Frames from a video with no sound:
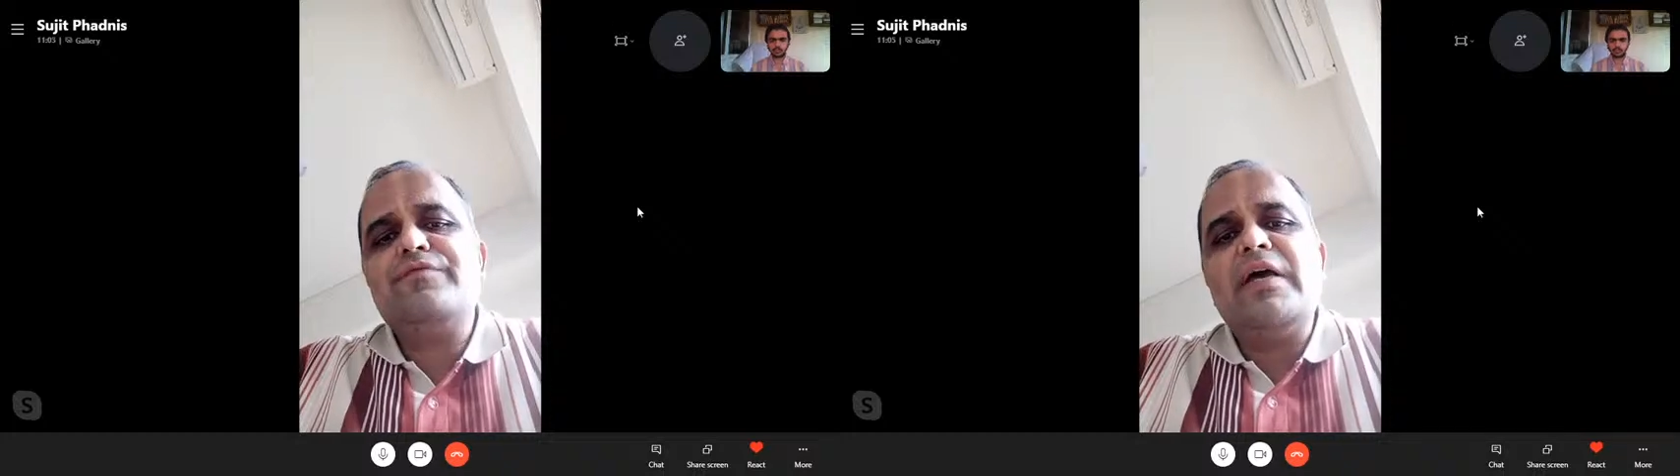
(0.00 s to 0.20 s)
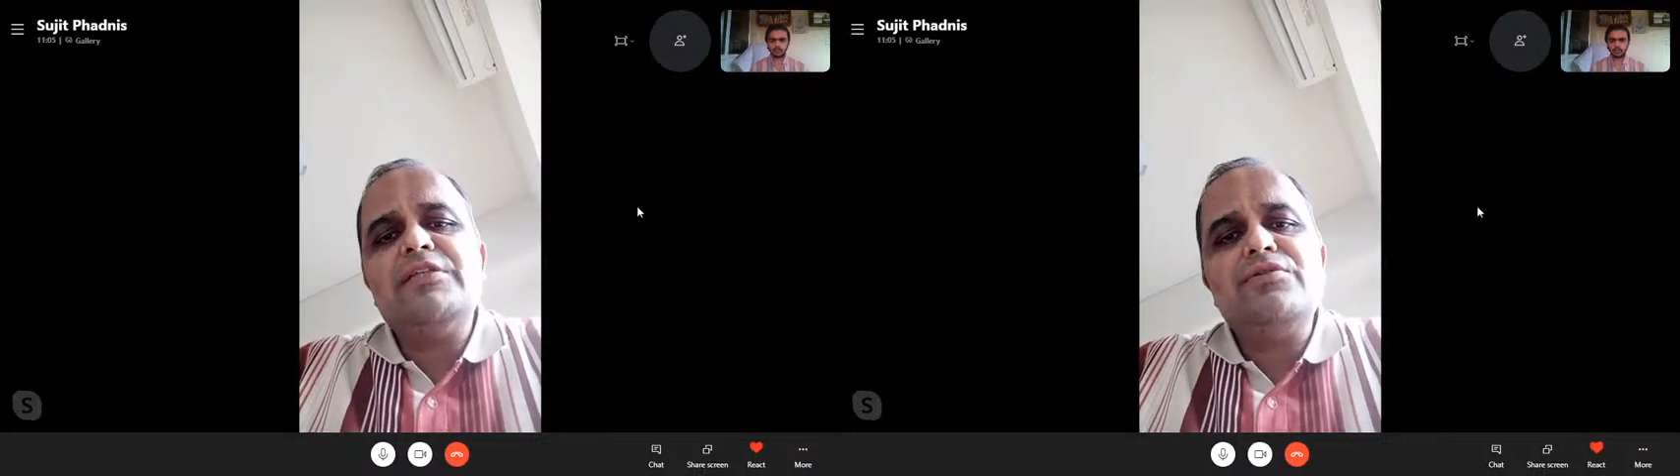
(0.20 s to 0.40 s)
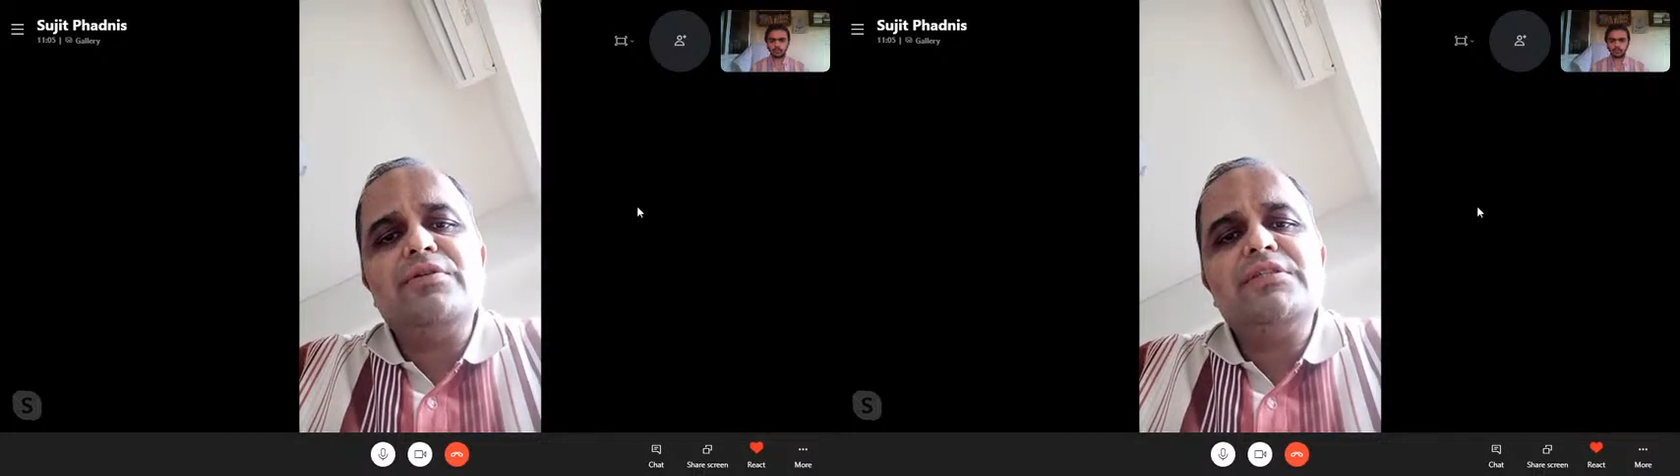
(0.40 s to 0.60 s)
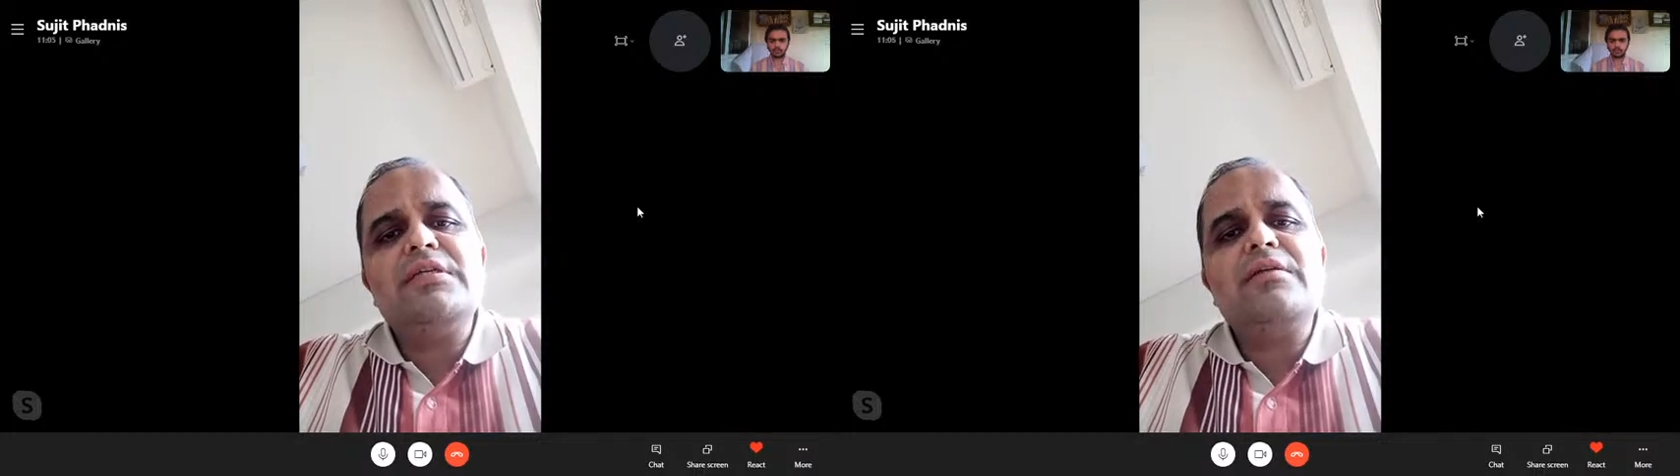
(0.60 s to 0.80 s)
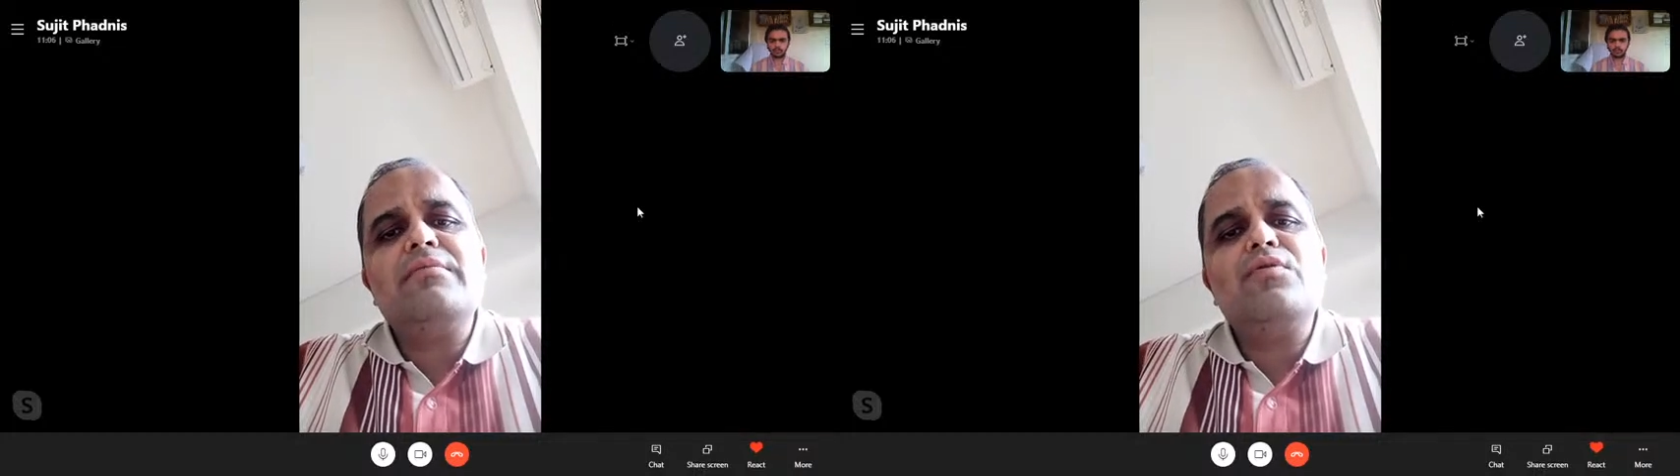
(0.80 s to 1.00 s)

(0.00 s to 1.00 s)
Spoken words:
Azure is there,